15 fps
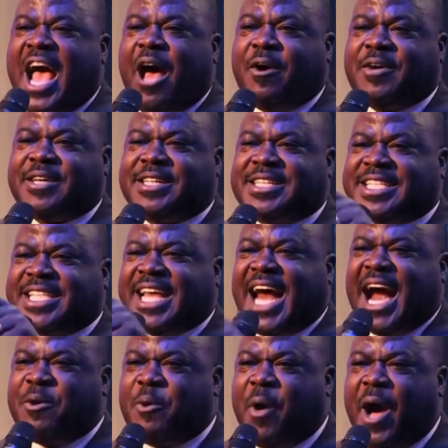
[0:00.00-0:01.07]
has that kind
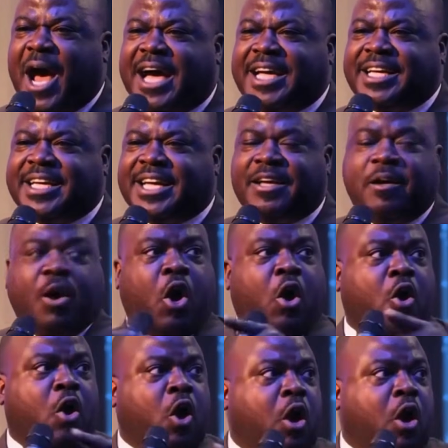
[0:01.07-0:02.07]
of power, why do you think